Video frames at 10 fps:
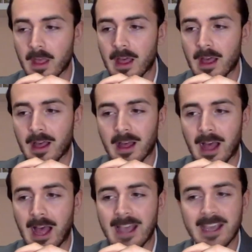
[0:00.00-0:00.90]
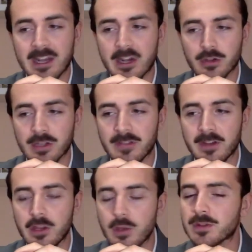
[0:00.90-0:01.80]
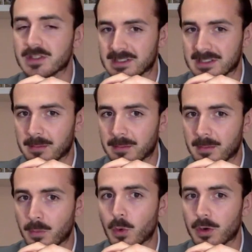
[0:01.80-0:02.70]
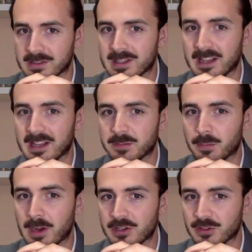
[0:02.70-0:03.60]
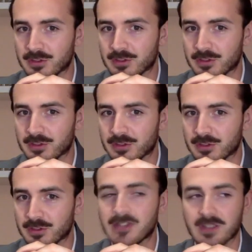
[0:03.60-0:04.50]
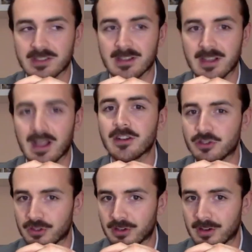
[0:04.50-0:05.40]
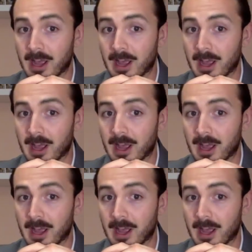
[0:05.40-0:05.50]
I cannot even use some words and expressions such as culture.